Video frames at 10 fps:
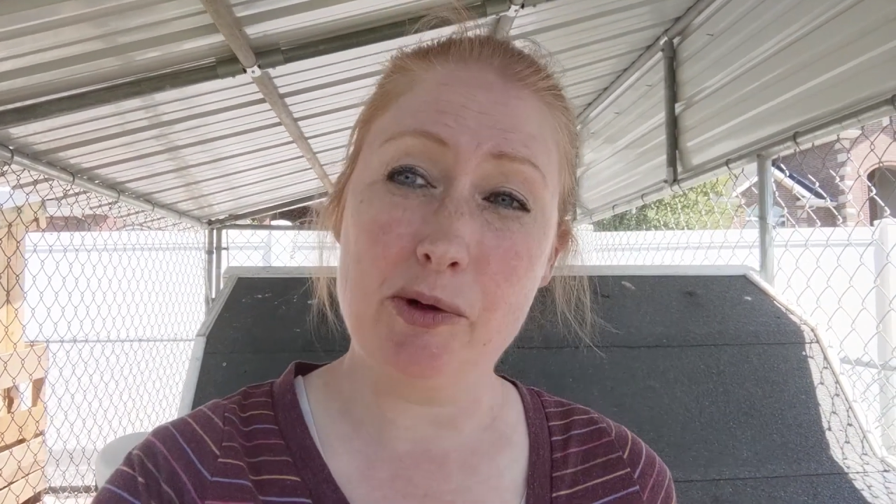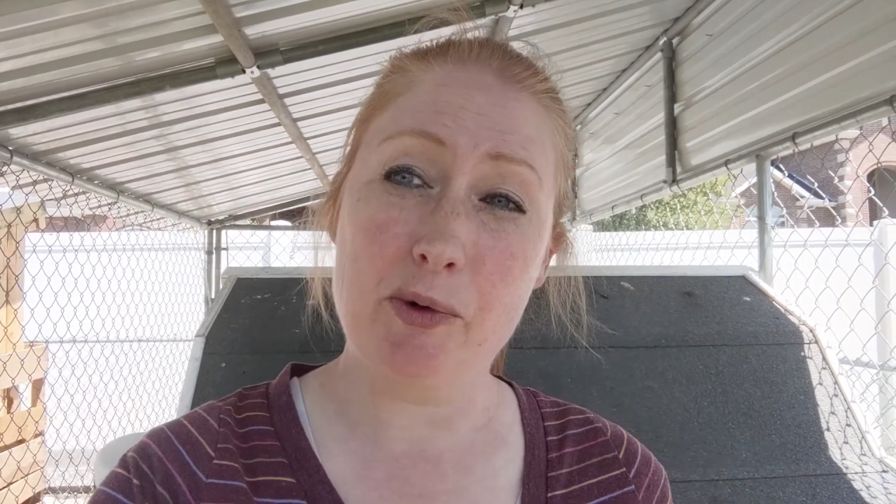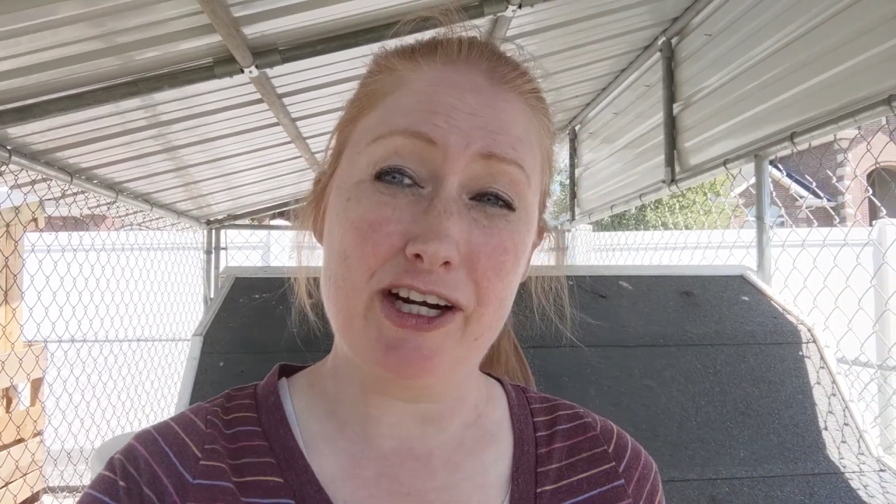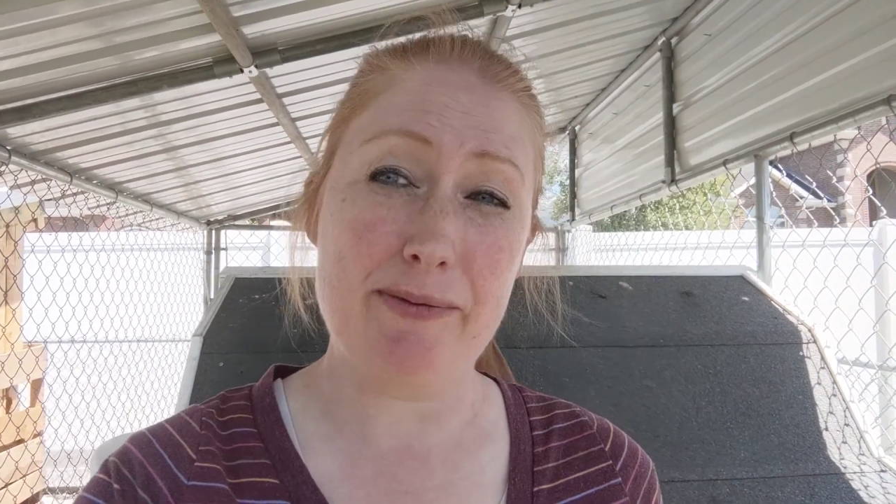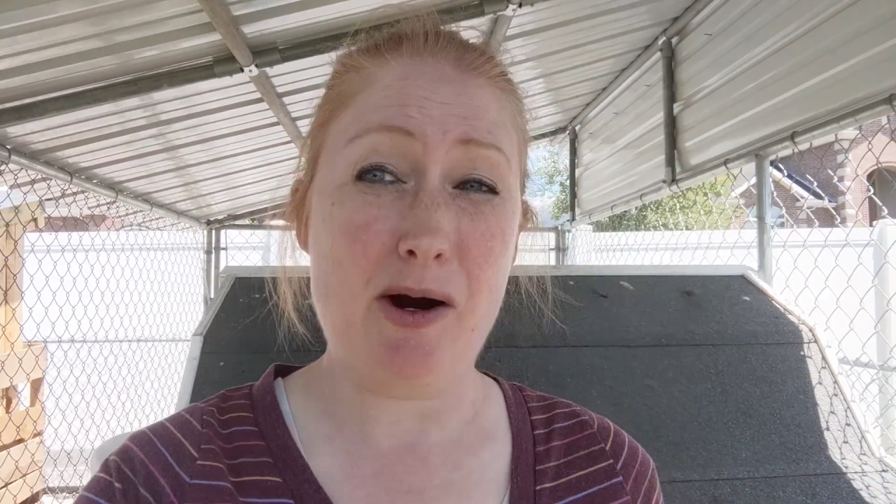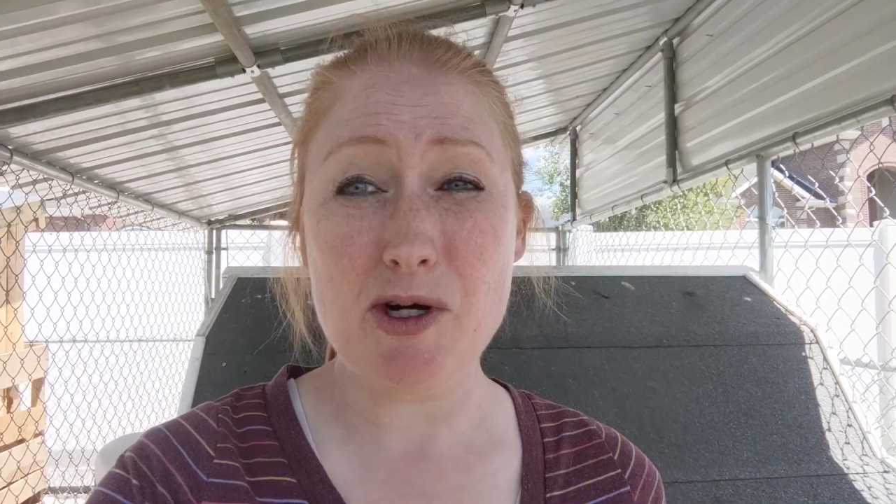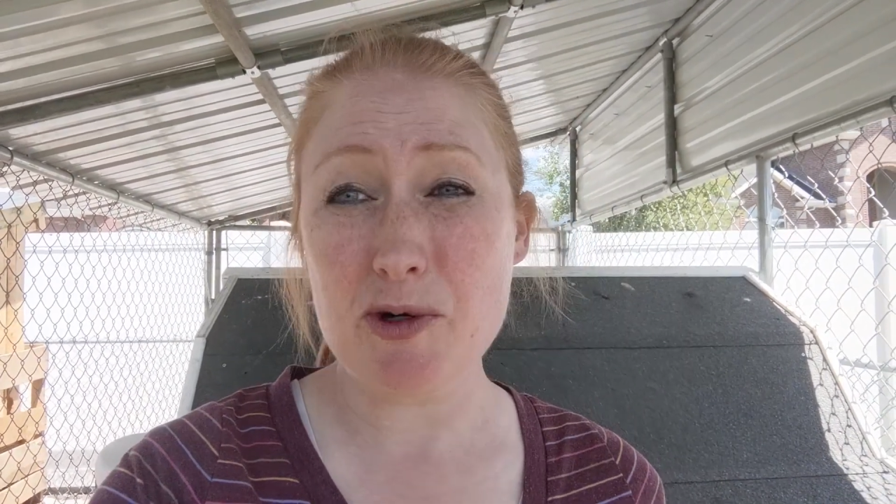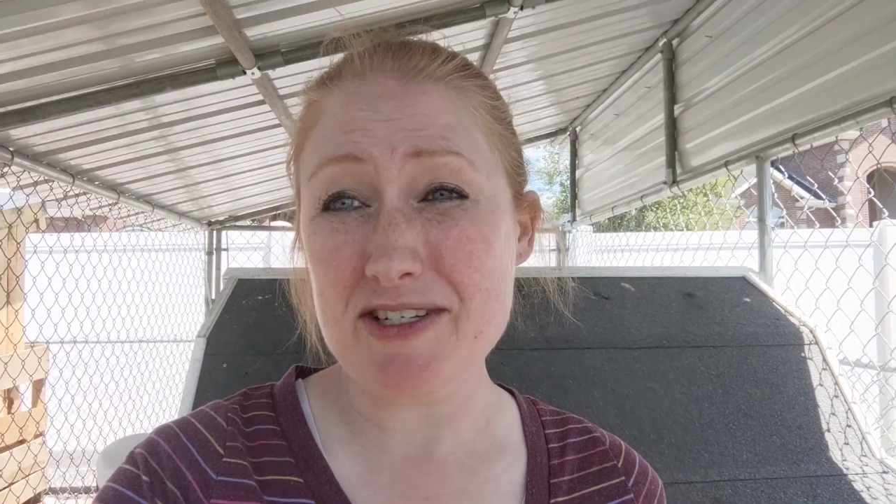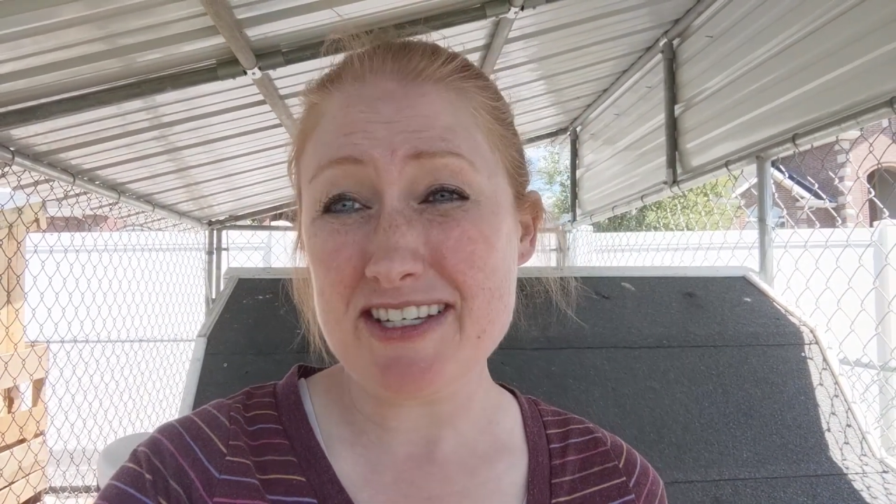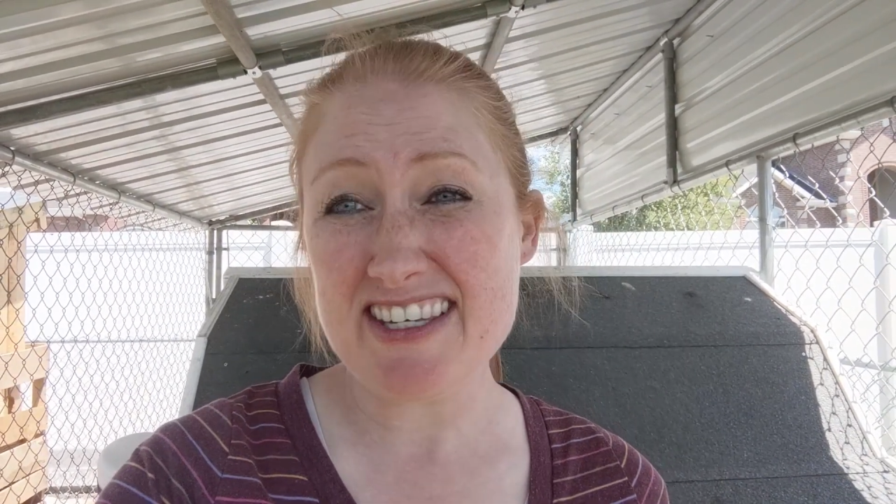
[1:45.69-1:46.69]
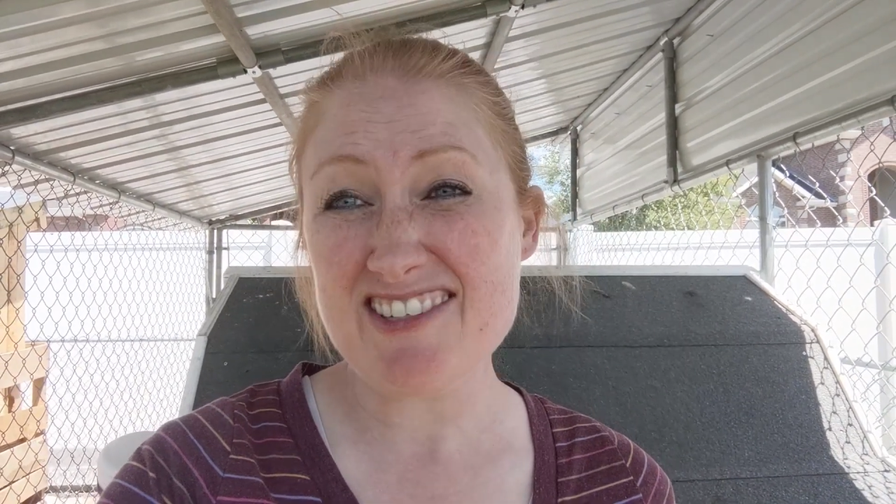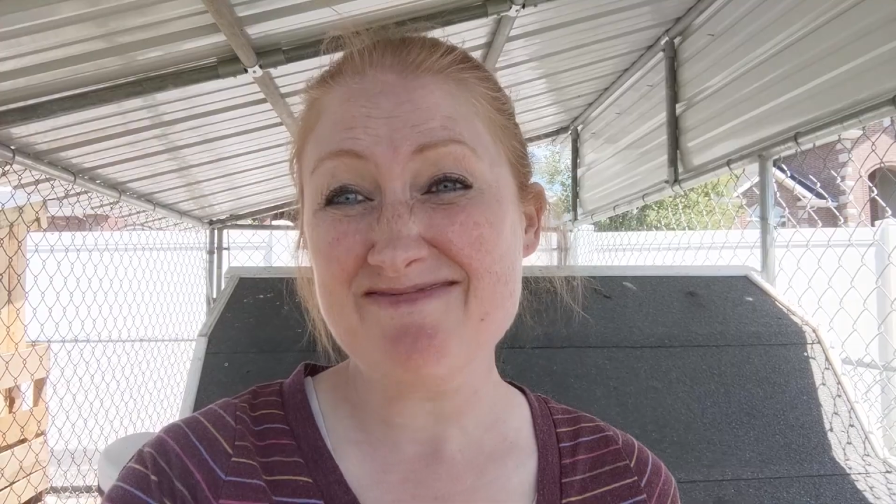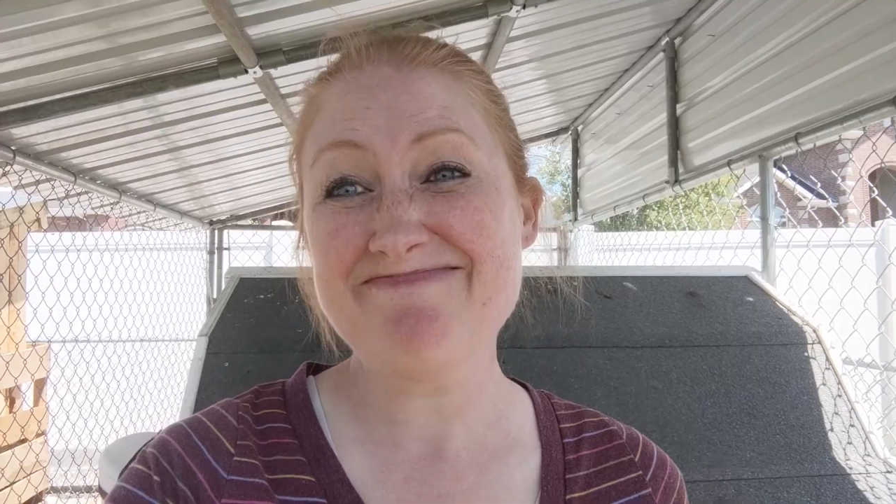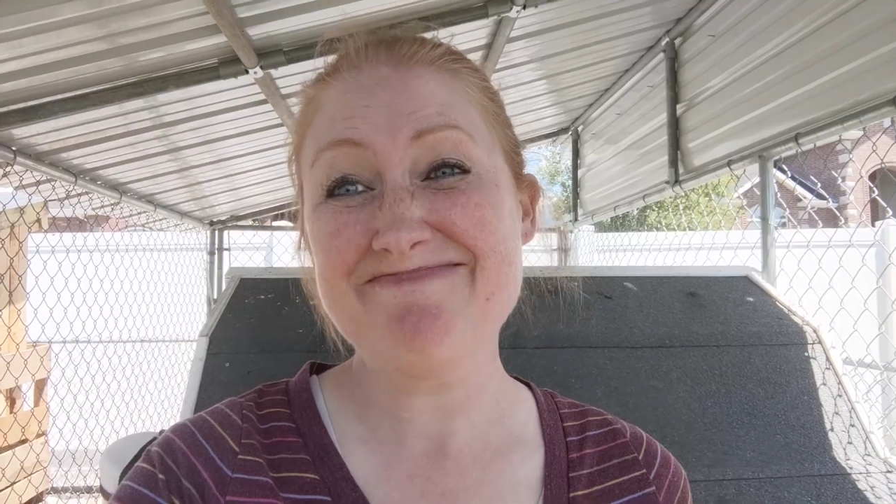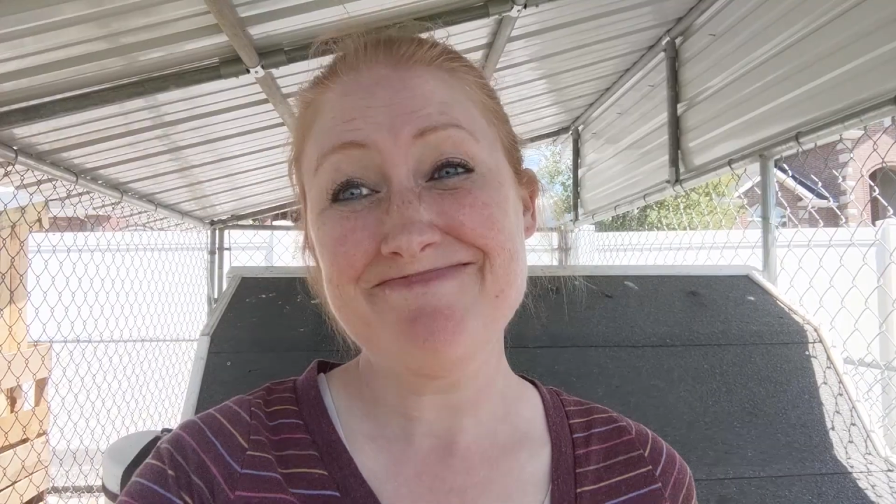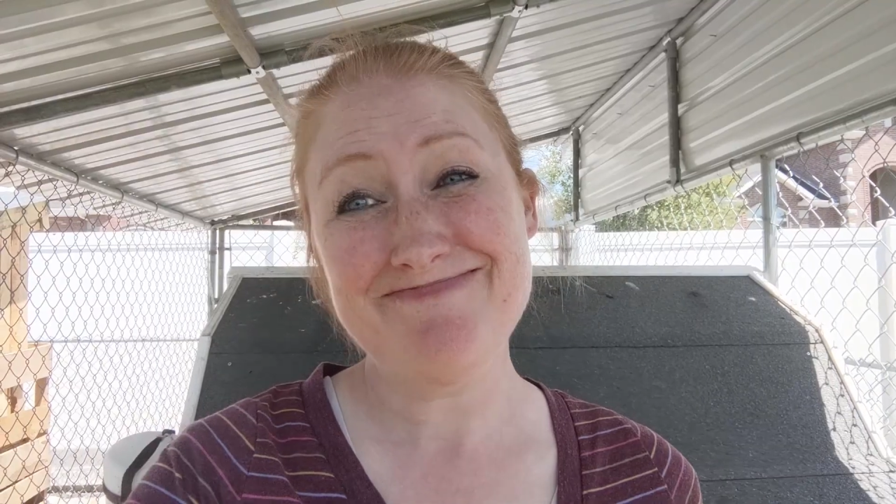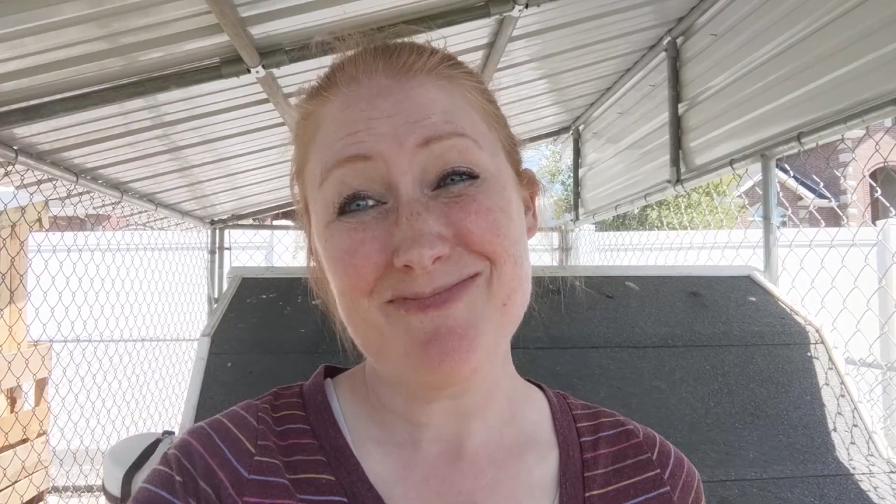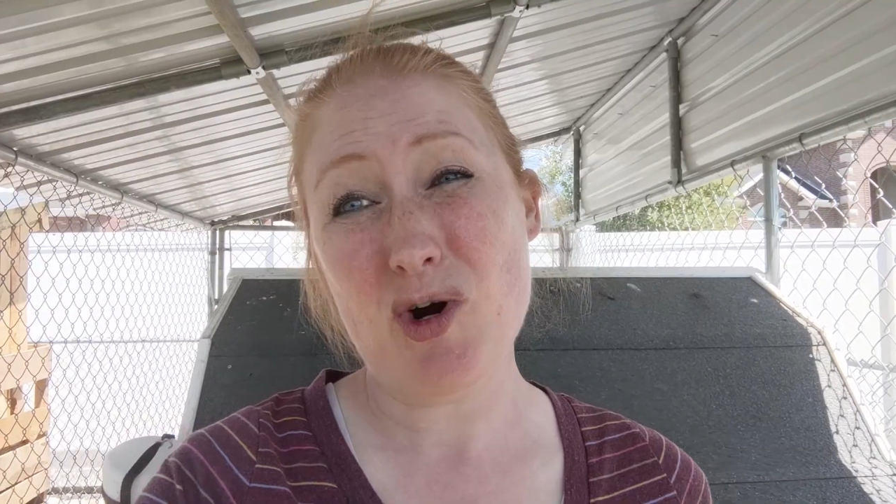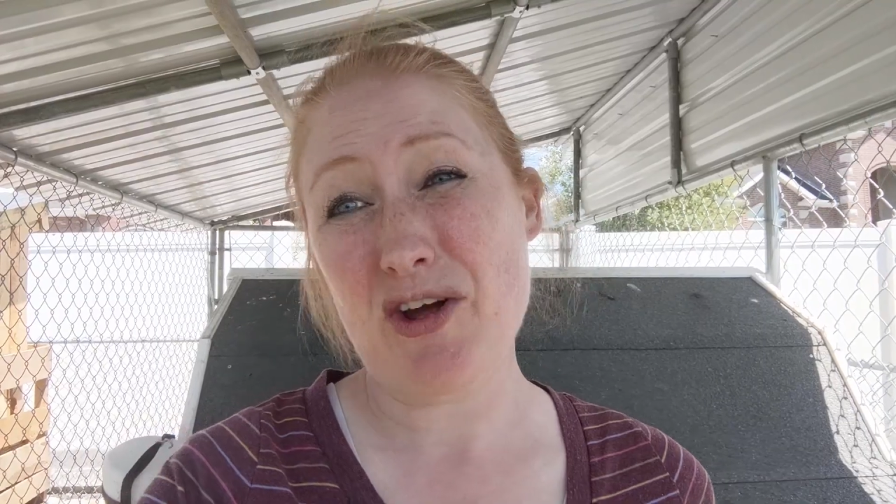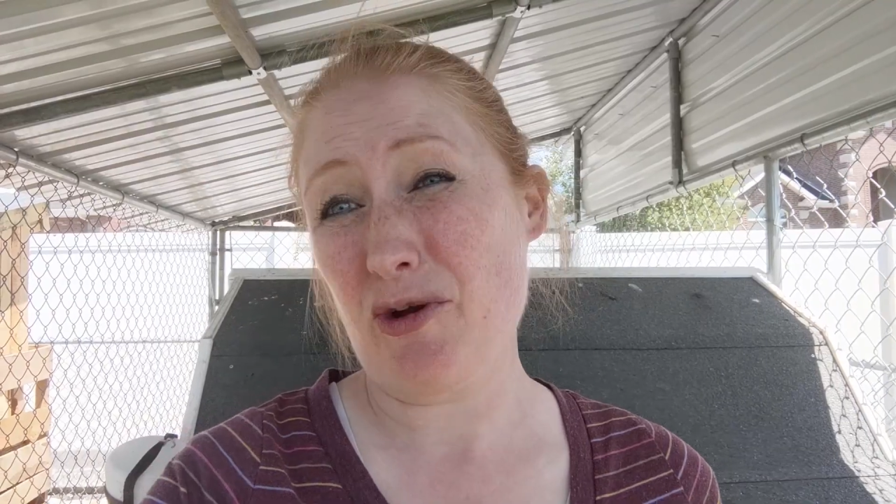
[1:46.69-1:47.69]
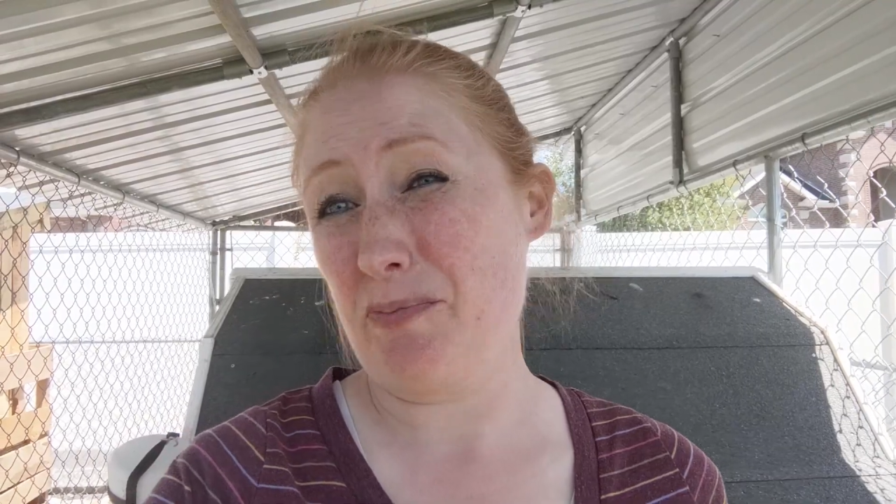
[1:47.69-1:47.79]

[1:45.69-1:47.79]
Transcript: worried about rodents or other